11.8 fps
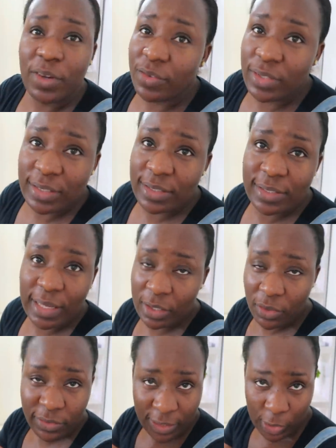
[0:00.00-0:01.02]
don't
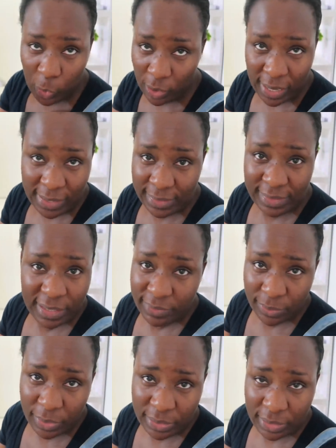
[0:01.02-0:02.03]
really look like this
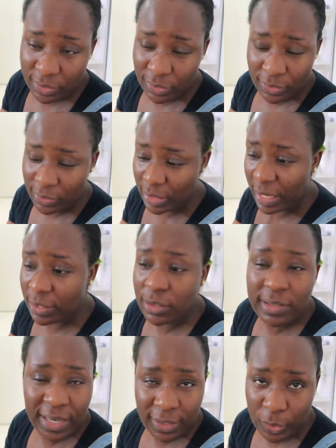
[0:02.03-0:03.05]
every morning though. I
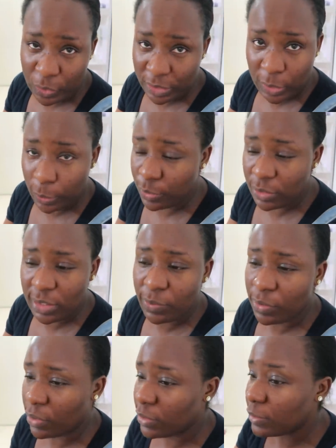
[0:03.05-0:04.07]
just decided to dress up today
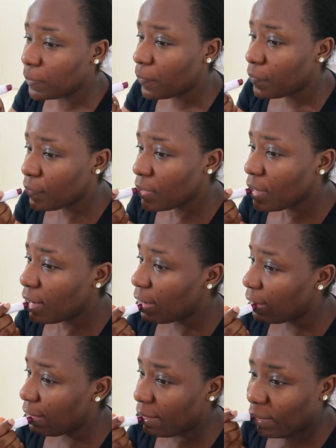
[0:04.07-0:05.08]
because
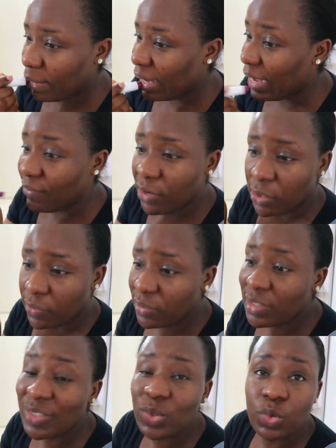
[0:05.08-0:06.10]
I have a lot
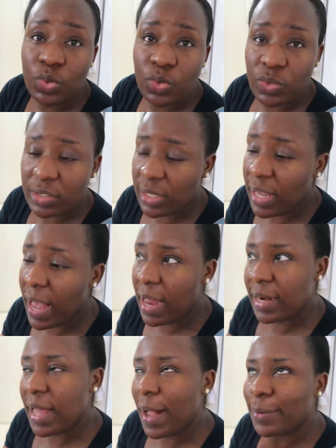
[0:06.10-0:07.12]
of things to do today,
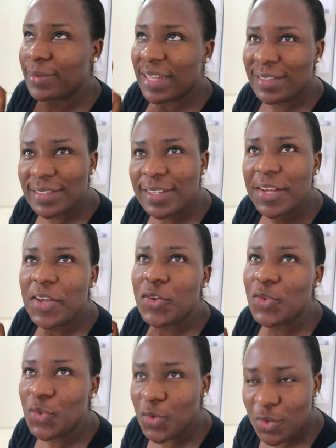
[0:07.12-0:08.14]
and I'm starting a
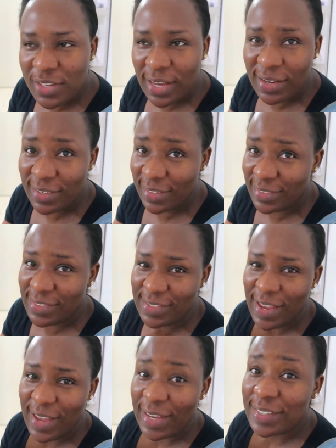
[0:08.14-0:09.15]
new
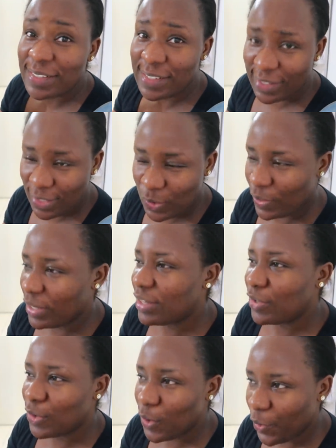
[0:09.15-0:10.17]
challenge this
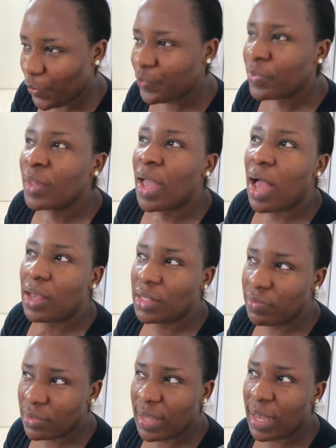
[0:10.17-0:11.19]
week. So I'll
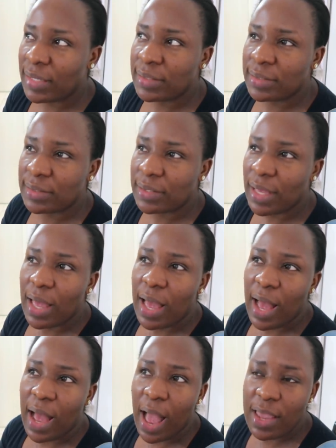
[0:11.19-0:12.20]
give you guys
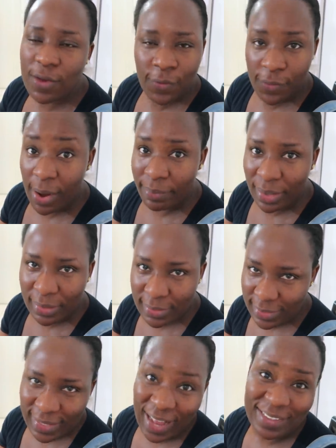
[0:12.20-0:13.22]
info
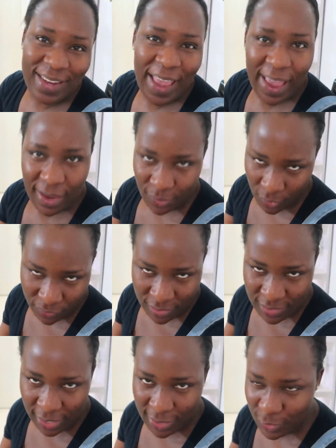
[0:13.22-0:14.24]
about it at the end of
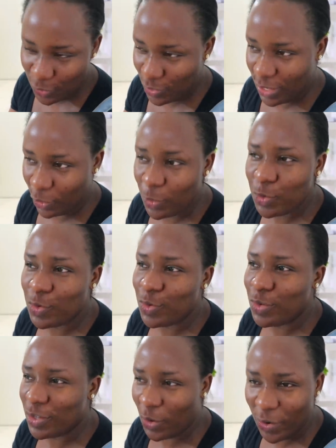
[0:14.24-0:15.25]
the challenge. Okay, I don't want to
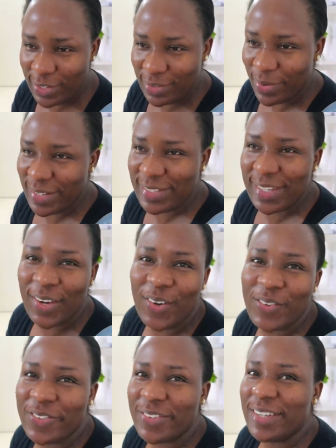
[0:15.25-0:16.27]
discourage
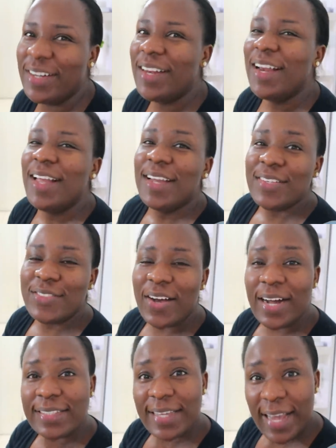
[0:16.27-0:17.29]
myself.
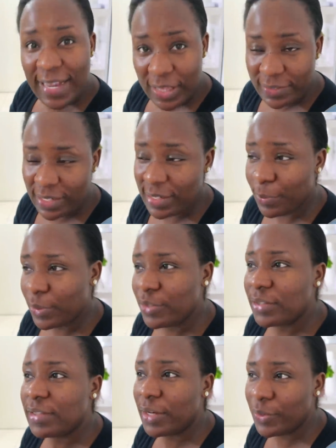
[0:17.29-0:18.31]
So at the end of the challenge, I'm going
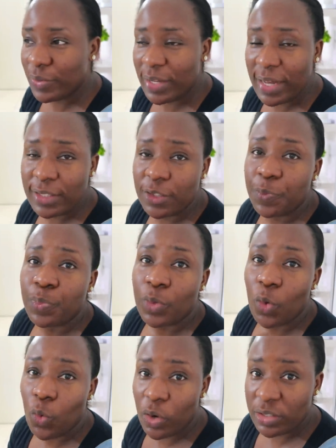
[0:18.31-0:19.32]
to tell you guys
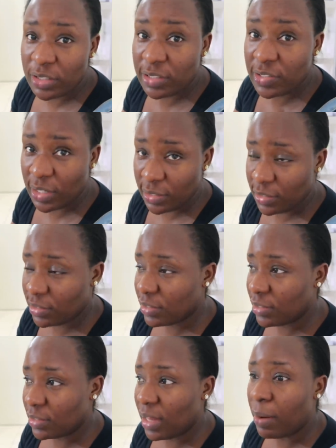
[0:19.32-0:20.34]
what this
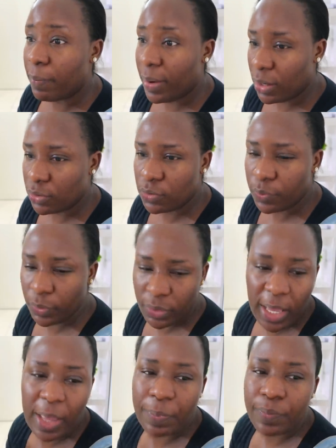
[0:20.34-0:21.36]
challenge is about. But
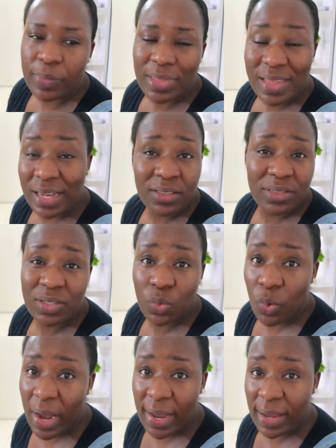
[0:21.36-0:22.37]
yeah, that's the
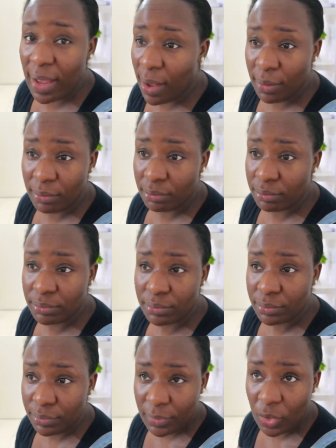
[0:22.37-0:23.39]
reason why I'm,
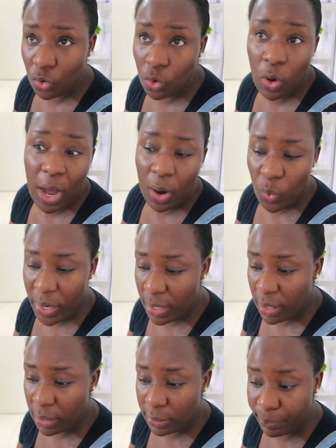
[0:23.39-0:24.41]
you know,
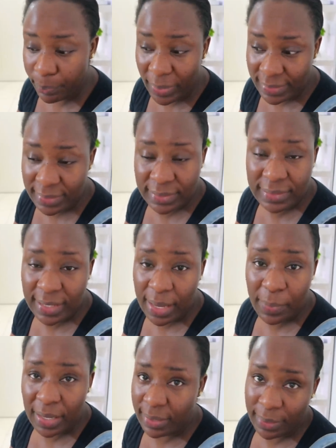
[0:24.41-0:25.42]
awake by this
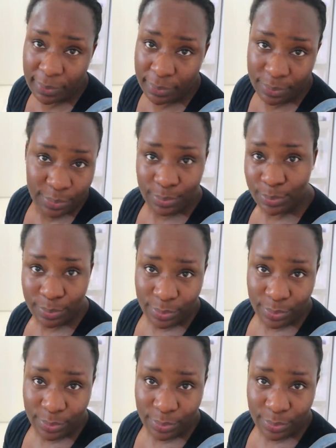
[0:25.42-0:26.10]
time and I'm